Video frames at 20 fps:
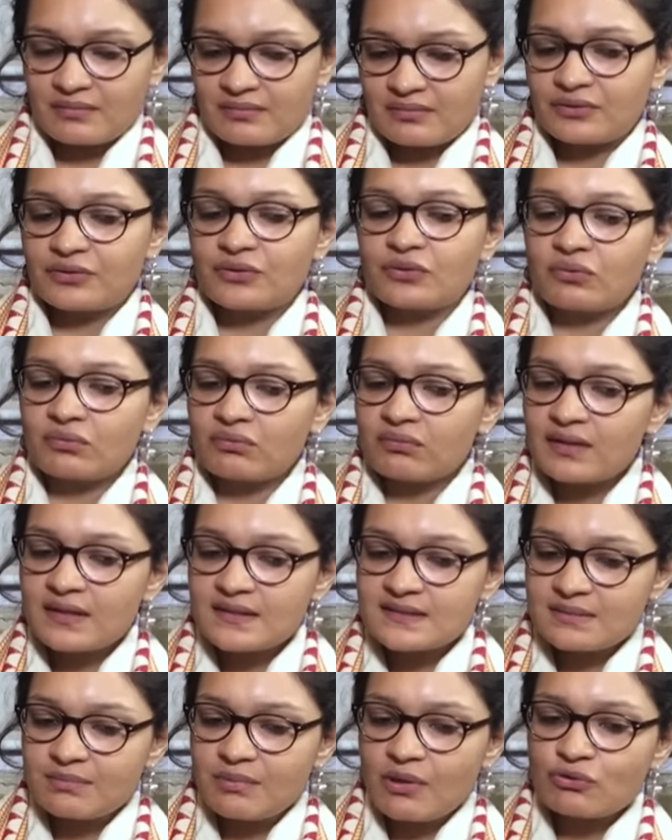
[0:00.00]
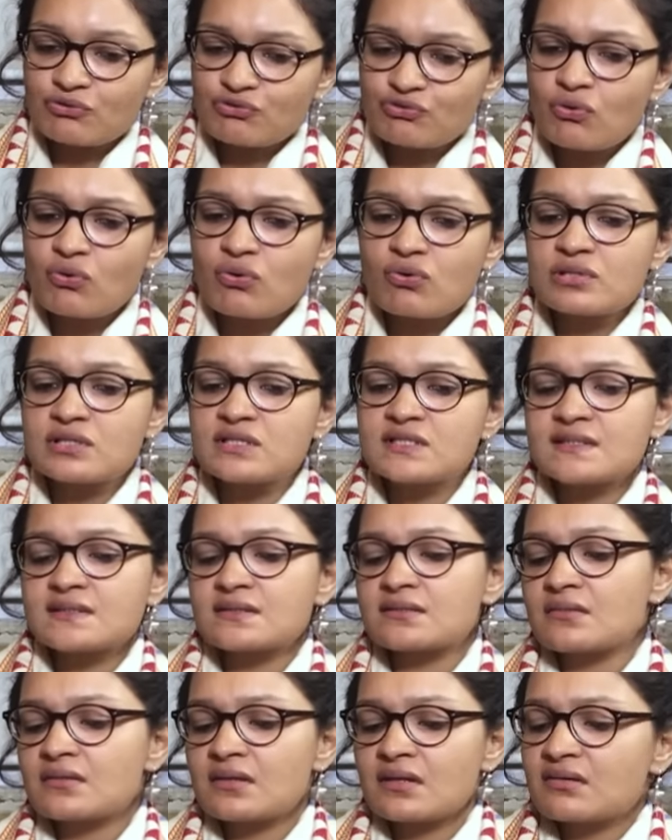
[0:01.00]
you know, things about trolls,
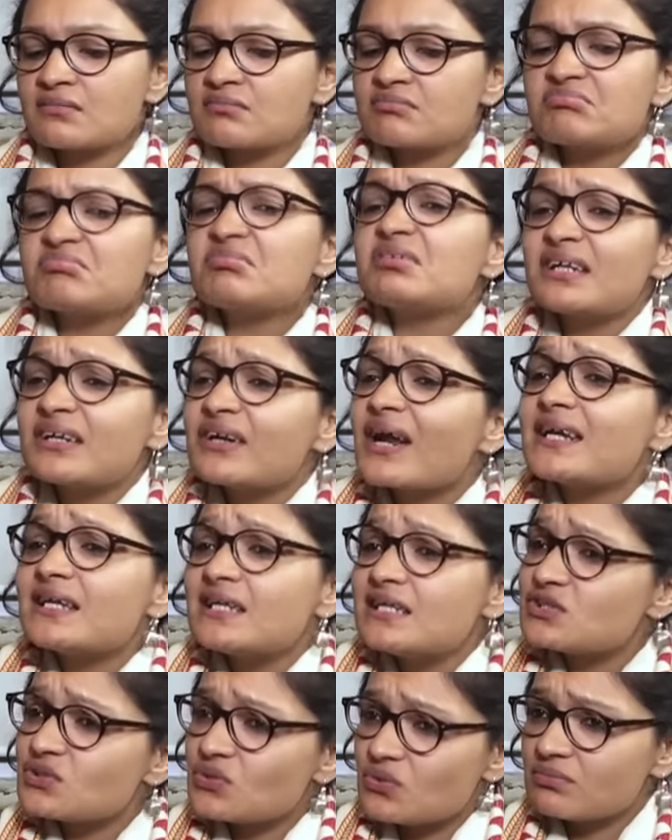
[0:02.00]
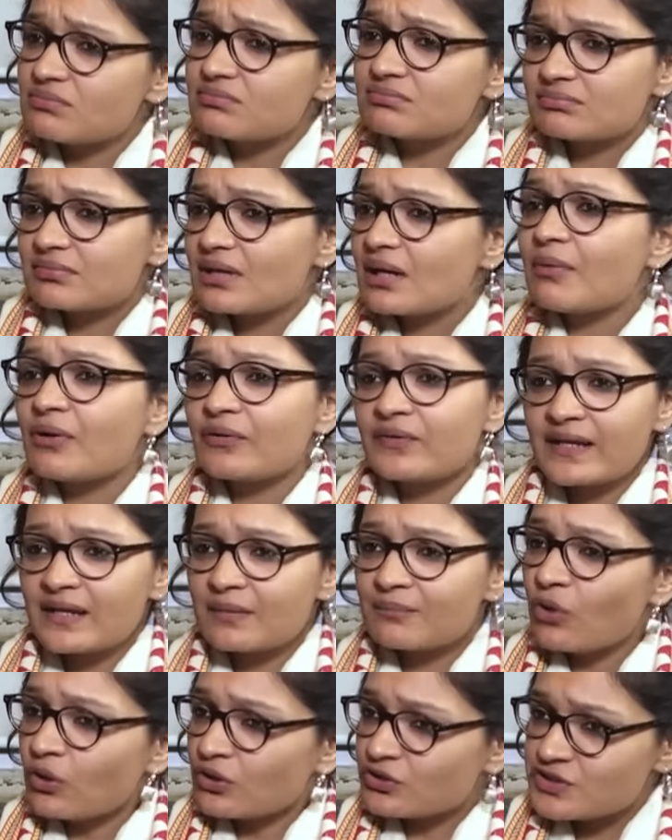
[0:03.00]
and rightly so about their
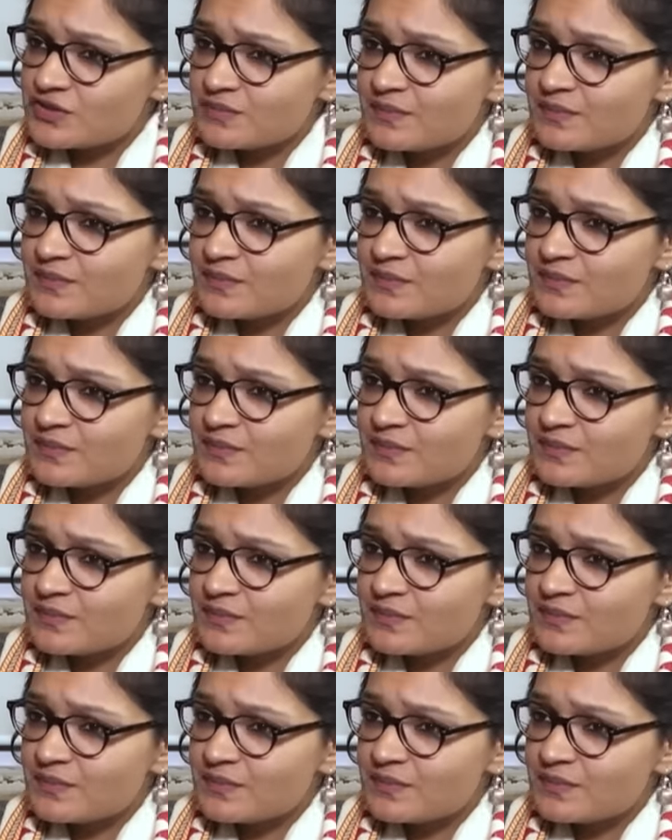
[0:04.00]
obnoxious